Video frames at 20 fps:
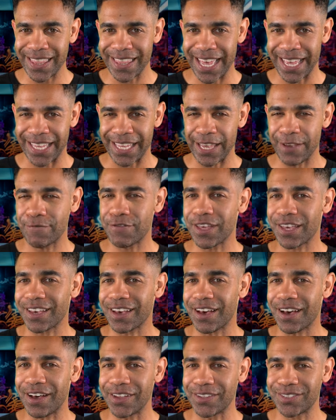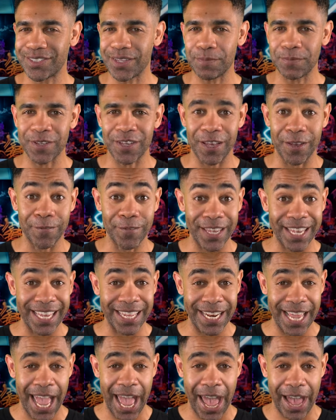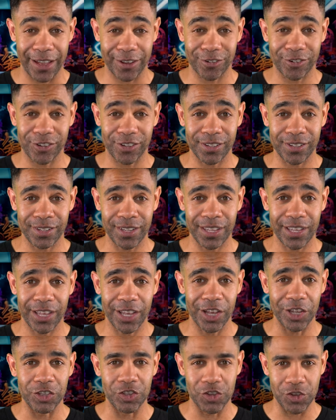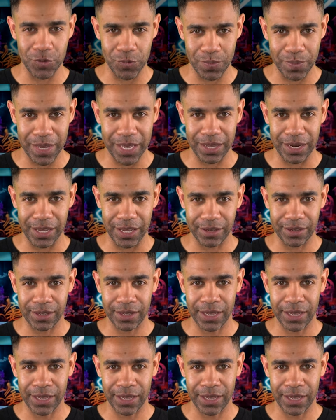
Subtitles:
that give the concept of inaction a new meaning.